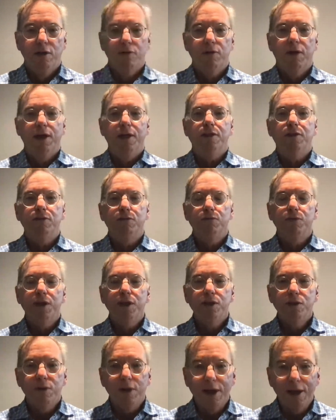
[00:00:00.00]
right, to
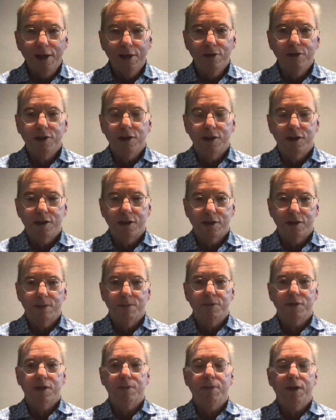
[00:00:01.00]
redo energy
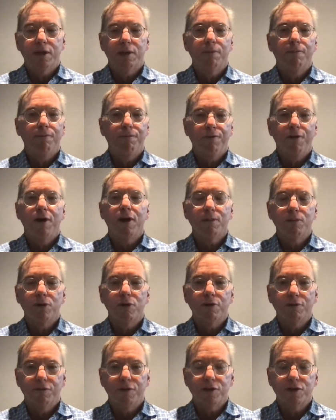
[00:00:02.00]
systems to make them far
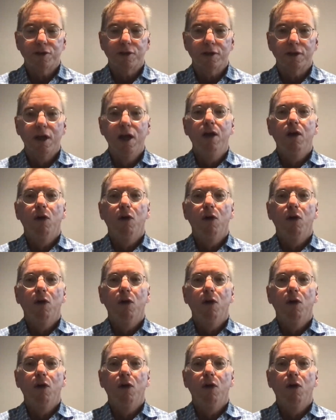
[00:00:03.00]
more efficient,